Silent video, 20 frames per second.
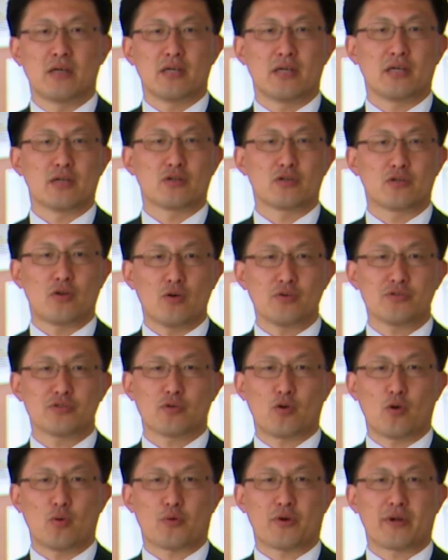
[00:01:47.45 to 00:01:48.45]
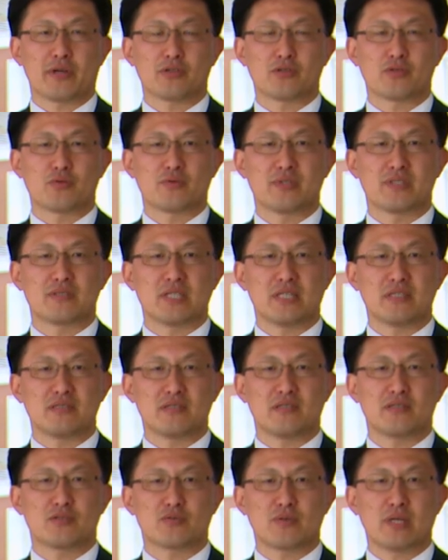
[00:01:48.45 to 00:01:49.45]
in close cooperation with
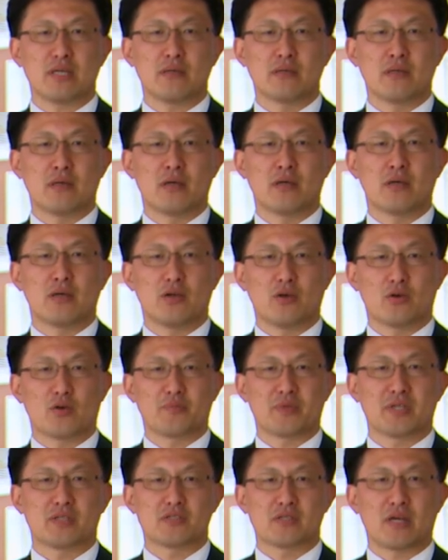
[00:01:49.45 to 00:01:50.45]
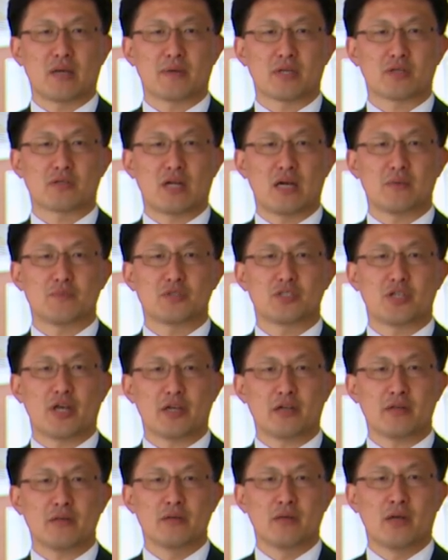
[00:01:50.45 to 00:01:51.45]
EC3, European Cybercrime
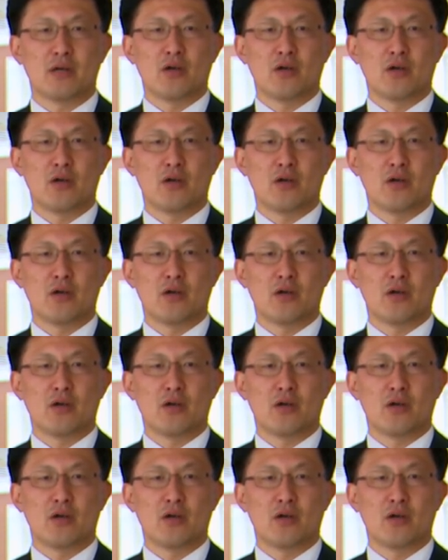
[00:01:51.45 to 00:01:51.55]
Centre,